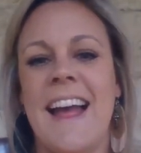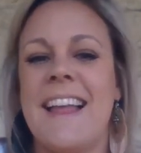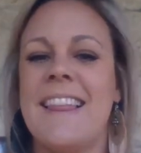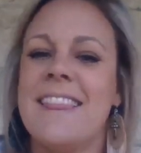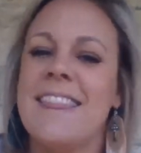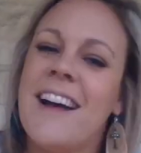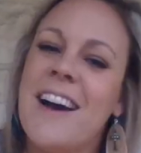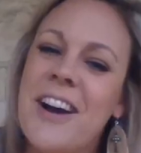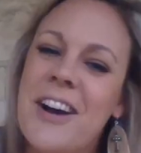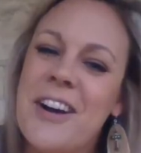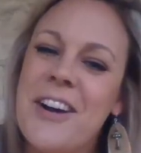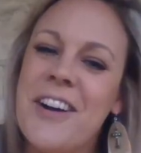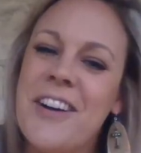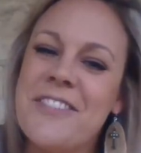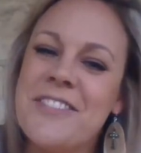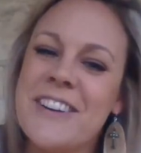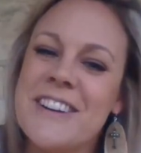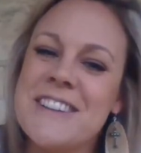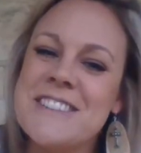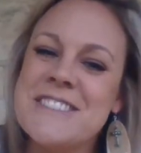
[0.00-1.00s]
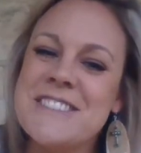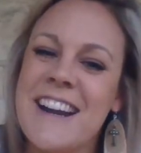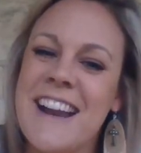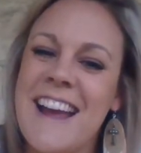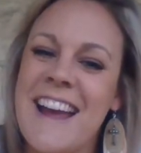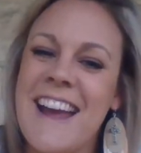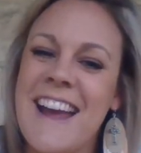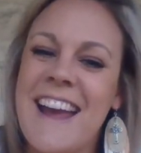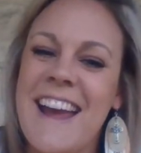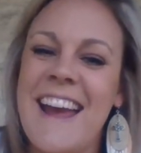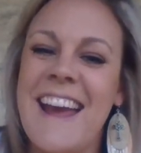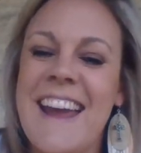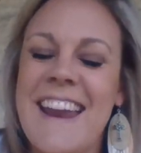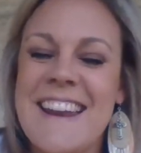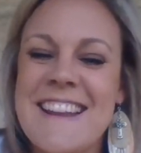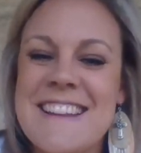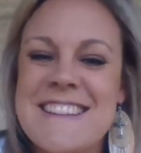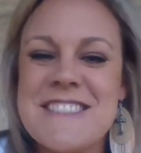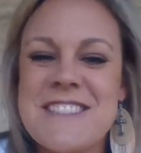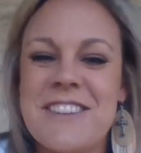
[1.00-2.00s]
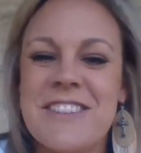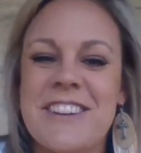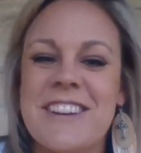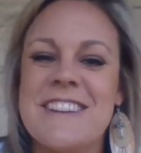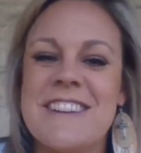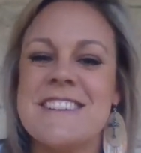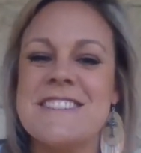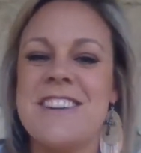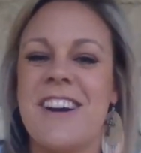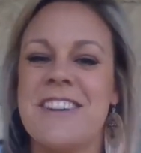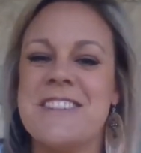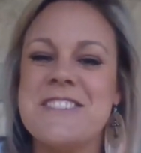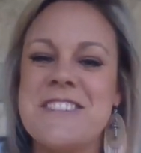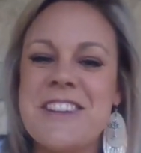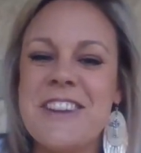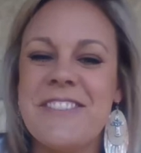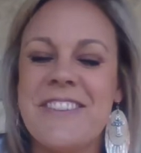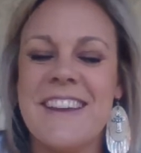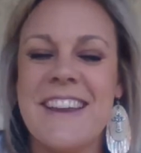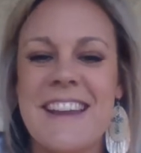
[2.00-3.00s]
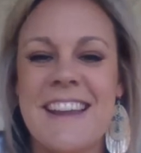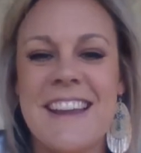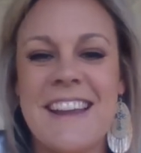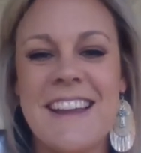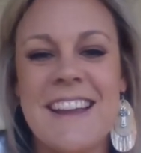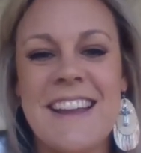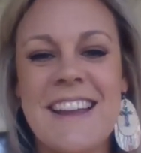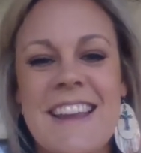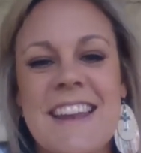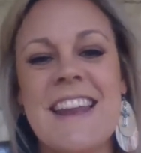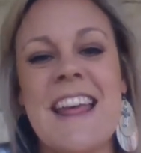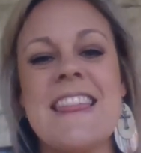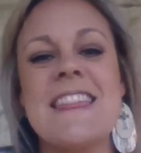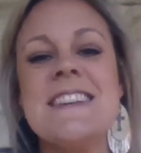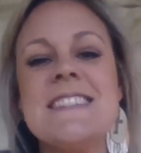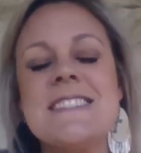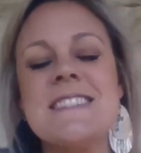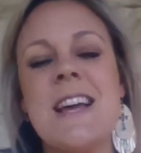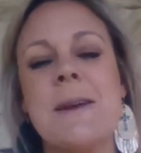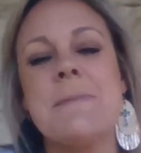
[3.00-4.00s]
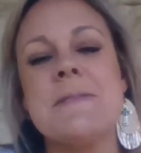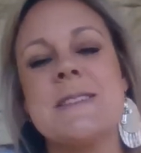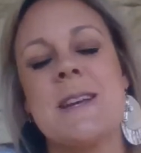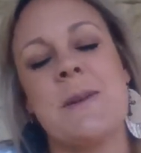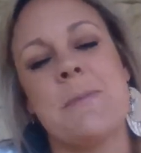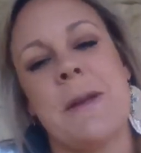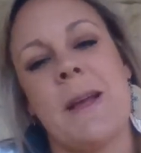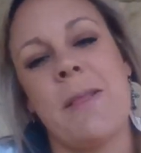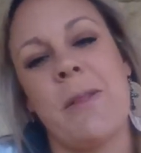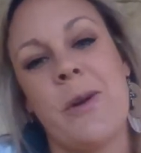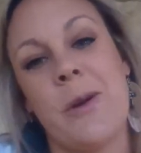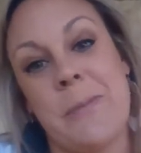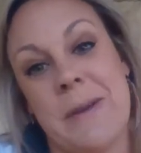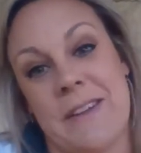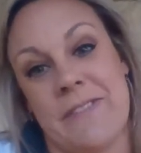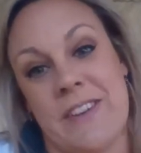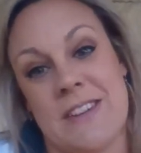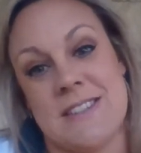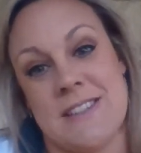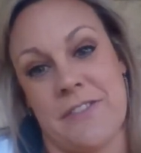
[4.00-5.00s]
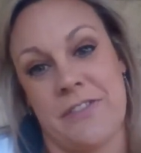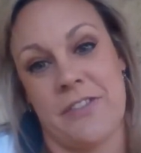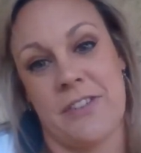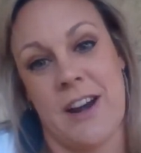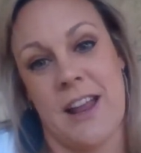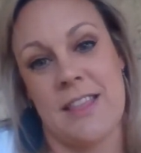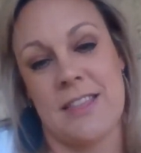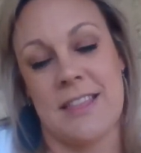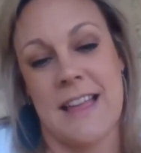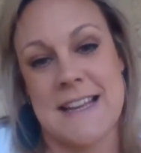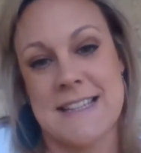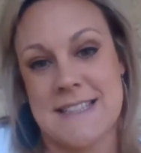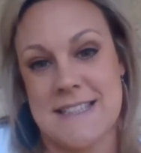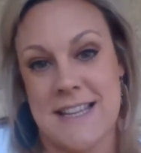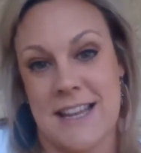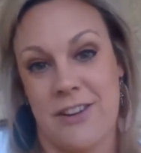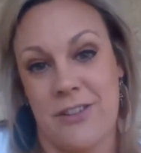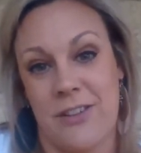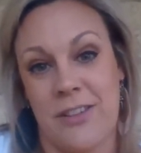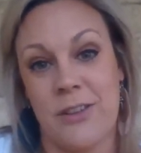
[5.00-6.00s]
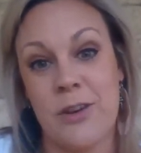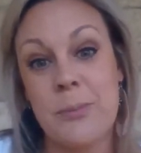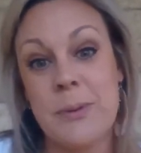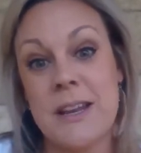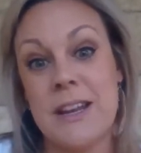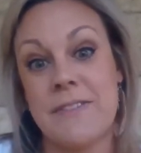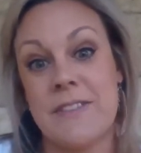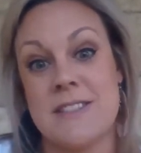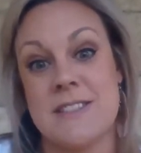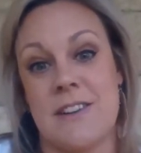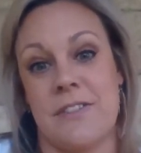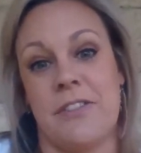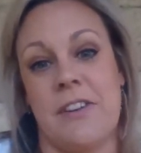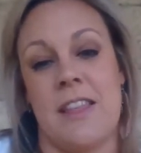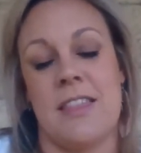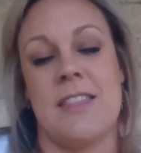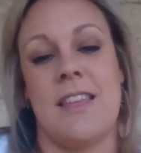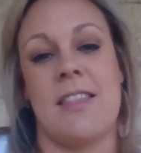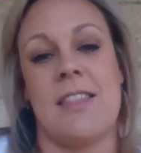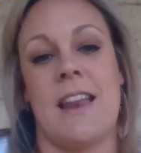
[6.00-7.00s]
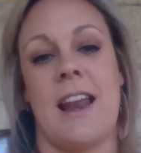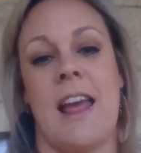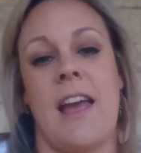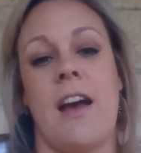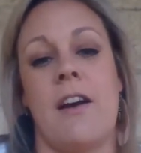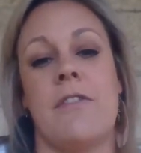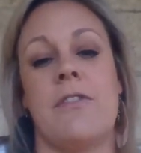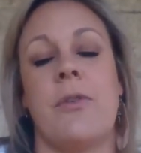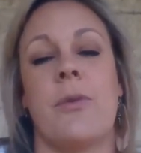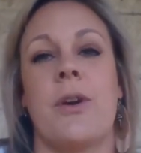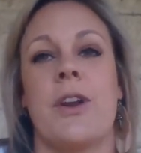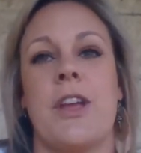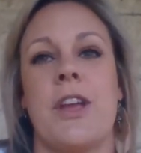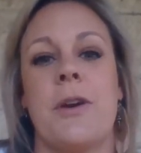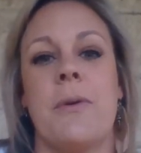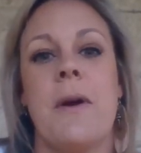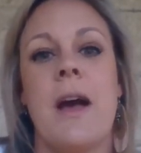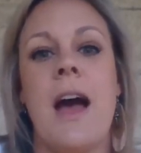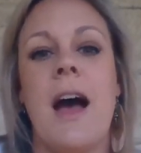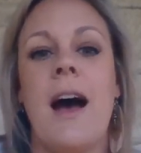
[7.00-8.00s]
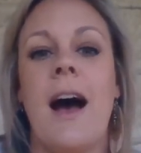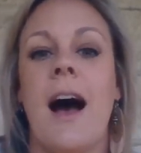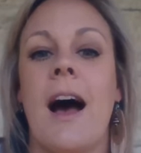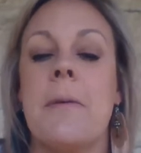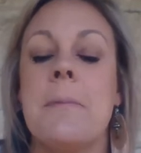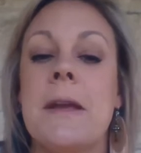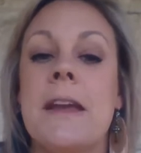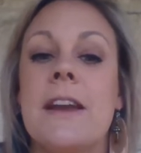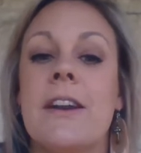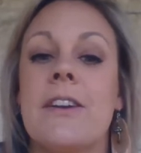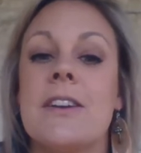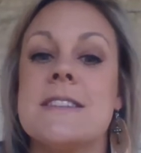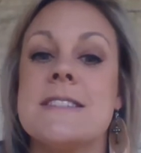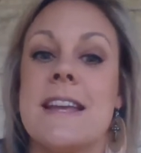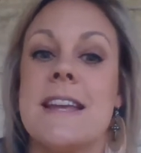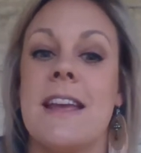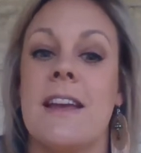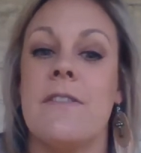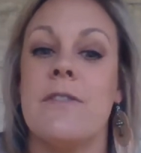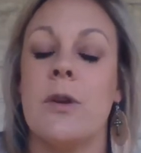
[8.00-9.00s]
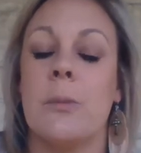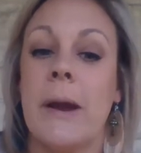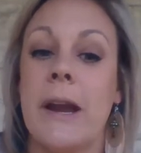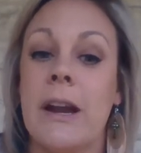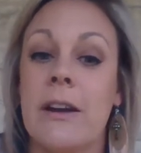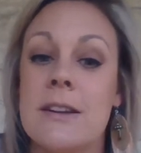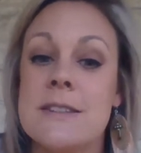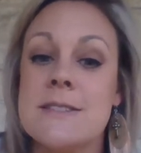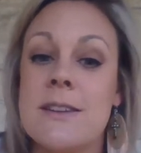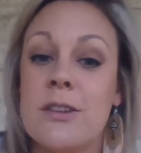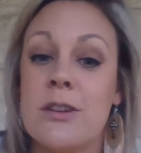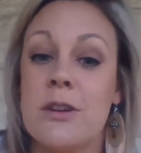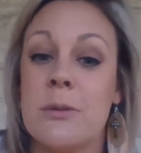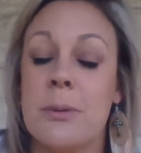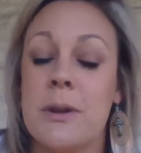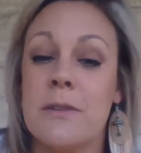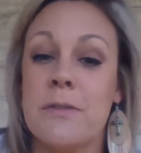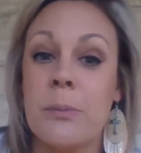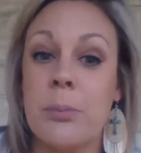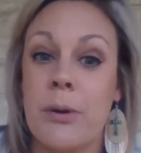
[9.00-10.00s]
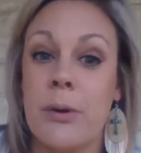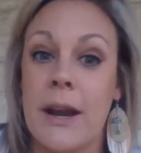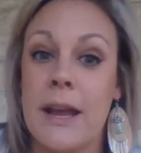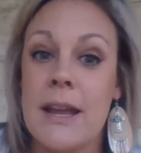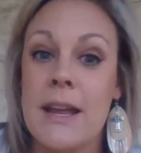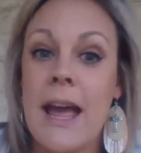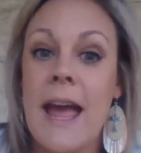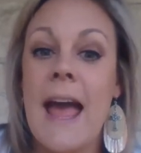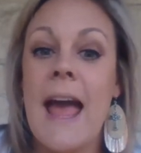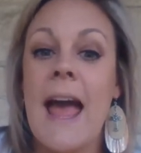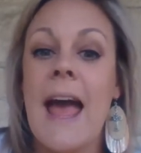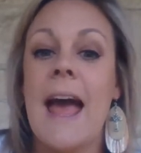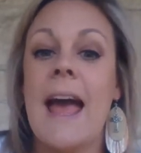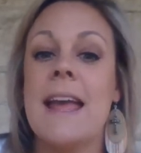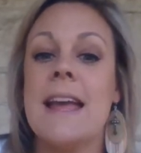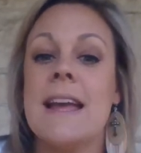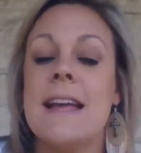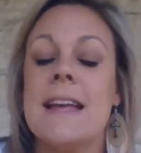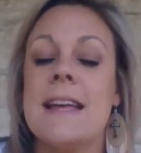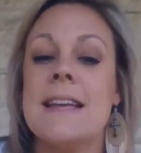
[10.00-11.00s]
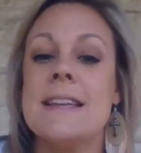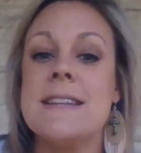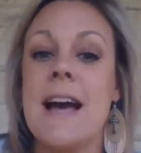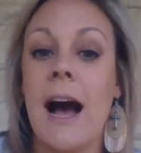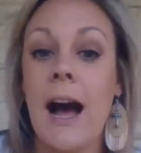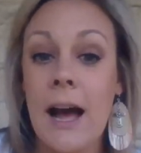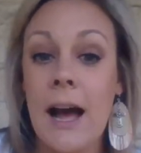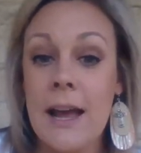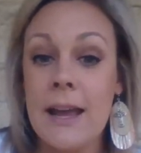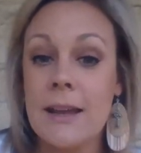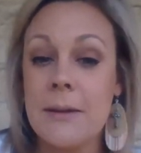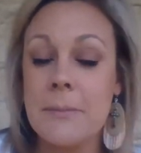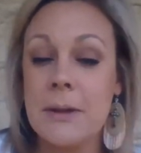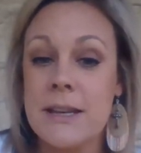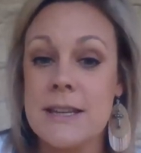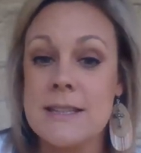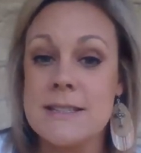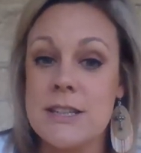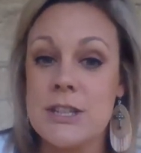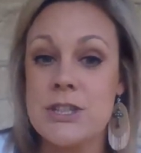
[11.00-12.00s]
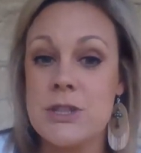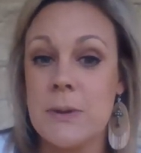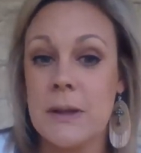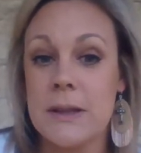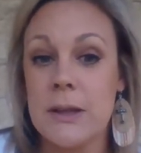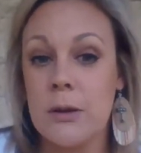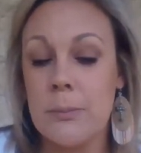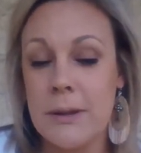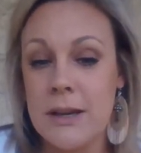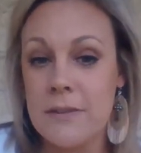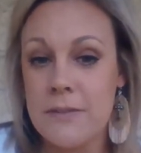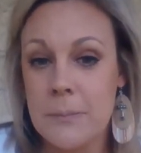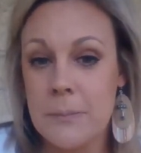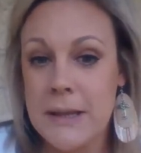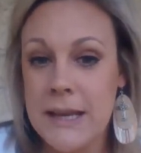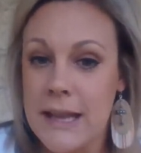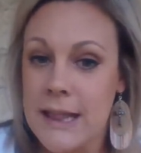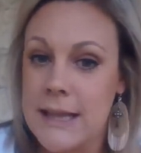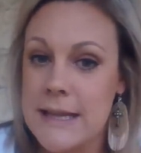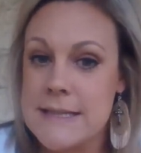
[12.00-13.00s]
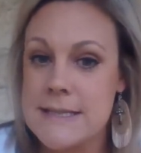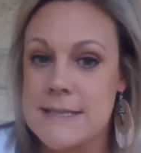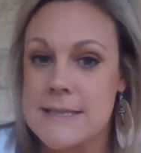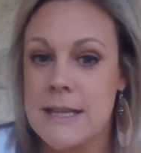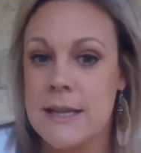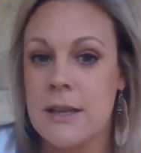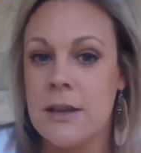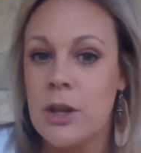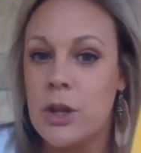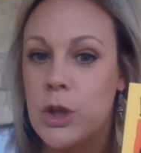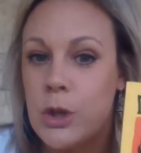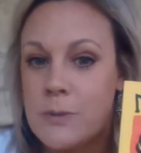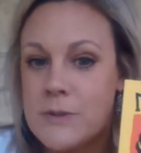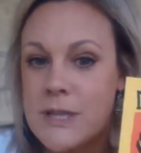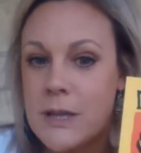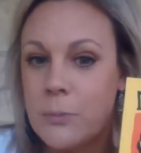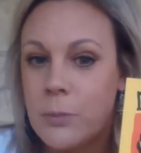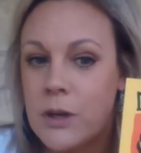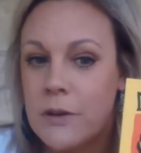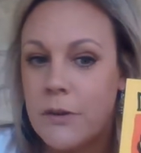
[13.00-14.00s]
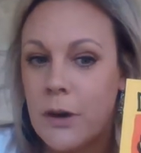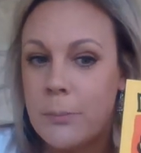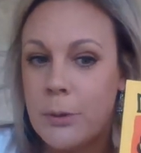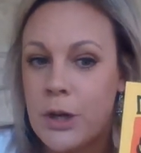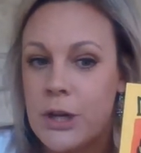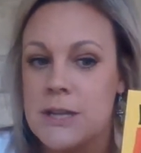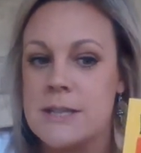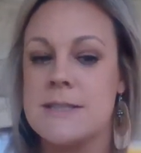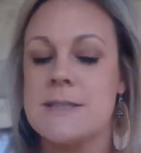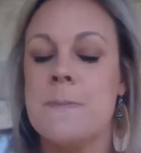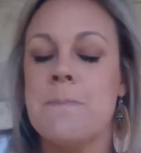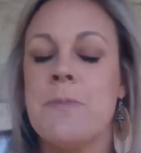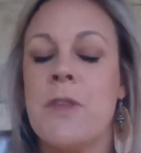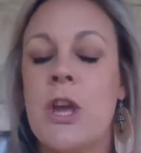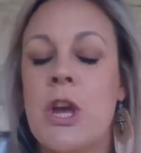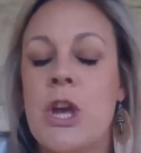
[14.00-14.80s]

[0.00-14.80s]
Hello, first grade. It's so good to talk to you again. This time is going to be a little bit of a different lesson or a little bit of a different thing that I have for you. I'm here to give your parents a little bit of a break, and I am going to teach you a little bit of a mini lesson using one of our books.